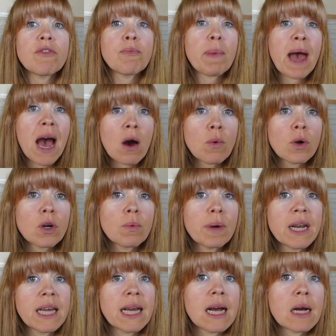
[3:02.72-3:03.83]
of power
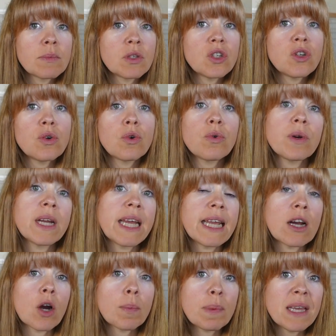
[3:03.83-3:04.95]
when it comes to
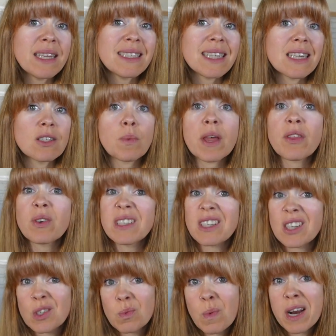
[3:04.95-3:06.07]
creating our pieces, whether it's
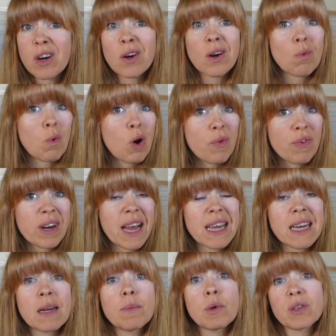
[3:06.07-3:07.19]
a sweater, a woven
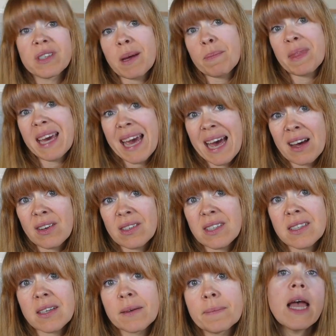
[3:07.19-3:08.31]
item, or something
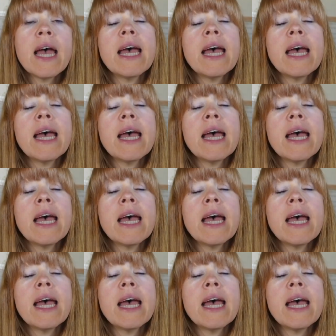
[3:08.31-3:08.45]
else.